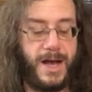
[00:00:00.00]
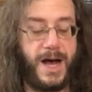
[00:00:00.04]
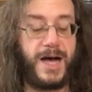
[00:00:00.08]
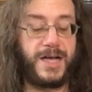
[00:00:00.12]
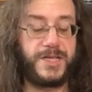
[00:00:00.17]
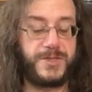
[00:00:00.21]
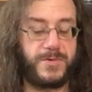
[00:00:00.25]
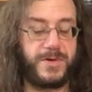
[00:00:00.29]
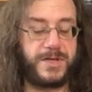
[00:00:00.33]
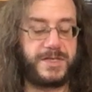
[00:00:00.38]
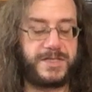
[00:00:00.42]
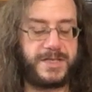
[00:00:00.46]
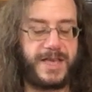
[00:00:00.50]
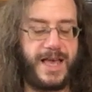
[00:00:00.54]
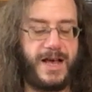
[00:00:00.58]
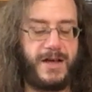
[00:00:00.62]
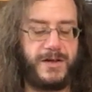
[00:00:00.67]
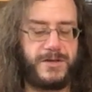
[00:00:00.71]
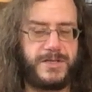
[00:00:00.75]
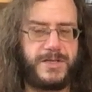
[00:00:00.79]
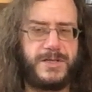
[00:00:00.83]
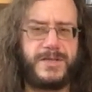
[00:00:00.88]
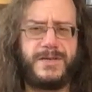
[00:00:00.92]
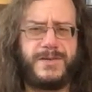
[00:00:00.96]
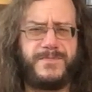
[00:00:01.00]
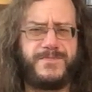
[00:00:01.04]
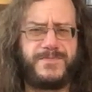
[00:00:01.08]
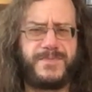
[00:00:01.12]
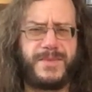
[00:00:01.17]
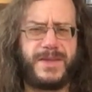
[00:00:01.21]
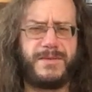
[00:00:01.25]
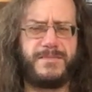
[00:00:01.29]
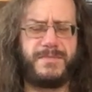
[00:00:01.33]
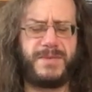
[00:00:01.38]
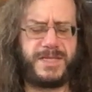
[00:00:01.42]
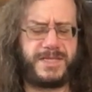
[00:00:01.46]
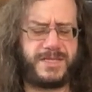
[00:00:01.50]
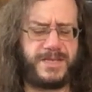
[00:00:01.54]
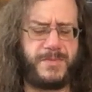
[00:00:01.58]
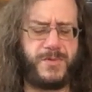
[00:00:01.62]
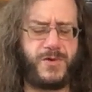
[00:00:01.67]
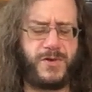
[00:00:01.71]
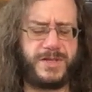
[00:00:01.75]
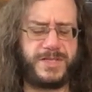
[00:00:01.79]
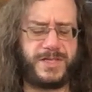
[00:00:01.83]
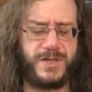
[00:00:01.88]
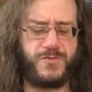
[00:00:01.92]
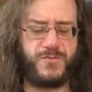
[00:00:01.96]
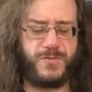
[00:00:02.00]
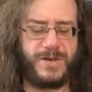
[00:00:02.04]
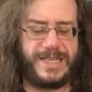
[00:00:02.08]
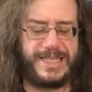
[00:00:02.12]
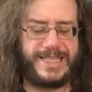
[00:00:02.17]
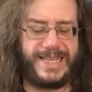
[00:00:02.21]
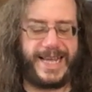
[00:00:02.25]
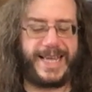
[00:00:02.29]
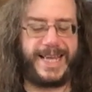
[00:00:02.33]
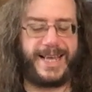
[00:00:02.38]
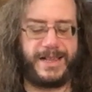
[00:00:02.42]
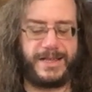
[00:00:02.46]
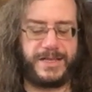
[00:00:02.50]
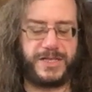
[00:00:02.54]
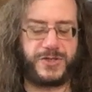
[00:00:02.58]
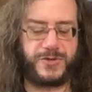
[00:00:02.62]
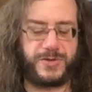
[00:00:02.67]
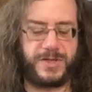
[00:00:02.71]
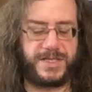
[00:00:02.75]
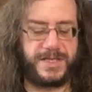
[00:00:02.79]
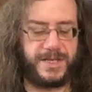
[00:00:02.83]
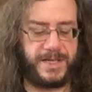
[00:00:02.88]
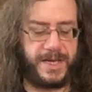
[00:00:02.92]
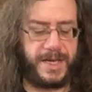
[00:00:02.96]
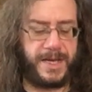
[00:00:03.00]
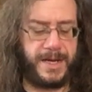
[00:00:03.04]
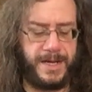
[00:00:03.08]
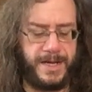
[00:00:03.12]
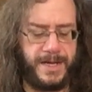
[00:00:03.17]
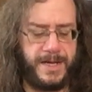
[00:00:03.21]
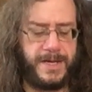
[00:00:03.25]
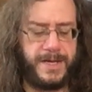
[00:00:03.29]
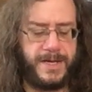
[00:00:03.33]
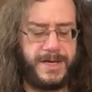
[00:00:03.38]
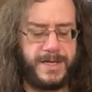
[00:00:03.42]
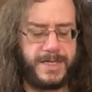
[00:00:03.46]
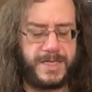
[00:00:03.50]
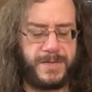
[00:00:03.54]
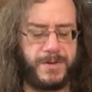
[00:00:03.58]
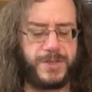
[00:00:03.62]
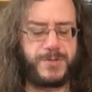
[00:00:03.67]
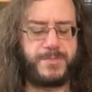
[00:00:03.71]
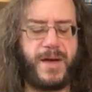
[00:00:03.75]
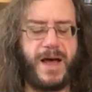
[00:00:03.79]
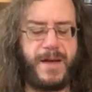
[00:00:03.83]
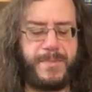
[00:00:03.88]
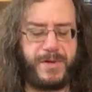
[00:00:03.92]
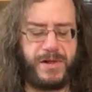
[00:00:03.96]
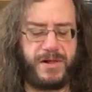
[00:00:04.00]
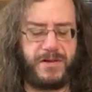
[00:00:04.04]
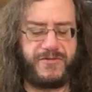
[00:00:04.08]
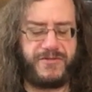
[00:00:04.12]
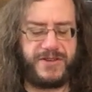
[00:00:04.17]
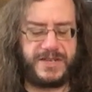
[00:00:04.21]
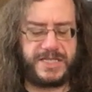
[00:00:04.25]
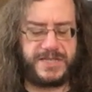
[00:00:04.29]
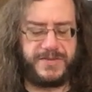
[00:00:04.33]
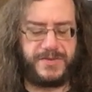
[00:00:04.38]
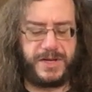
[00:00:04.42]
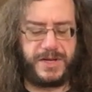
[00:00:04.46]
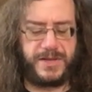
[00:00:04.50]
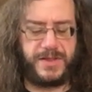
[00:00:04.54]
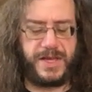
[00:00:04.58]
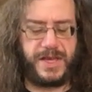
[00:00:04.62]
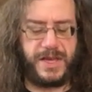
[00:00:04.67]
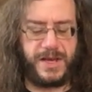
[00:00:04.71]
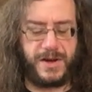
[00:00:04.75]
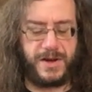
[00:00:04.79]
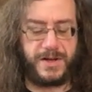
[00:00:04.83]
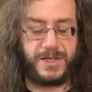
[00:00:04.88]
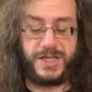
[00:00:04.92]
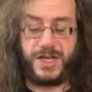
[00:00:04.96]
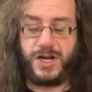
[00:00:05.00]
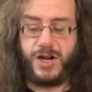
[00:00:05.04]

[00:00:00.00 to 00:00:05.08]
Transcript: Osric scowled. Midsummer isn't ridiculous, Tressilian. It's the most popular festival of the year.